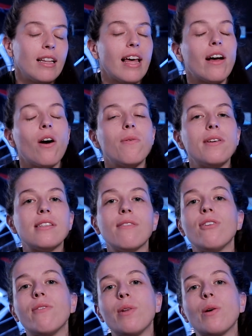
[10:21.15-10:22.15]
Like
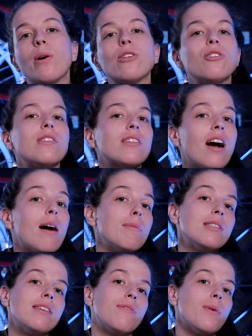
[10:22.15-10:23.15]
always, if you have any questions,
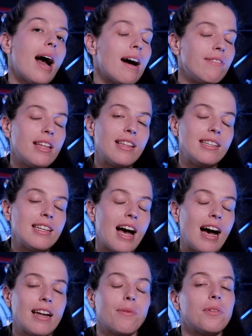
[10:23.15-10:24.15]
comments, if you have anything
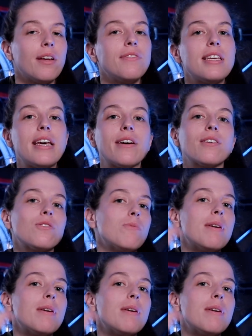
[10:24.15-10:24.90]
to add, I would love to hear it.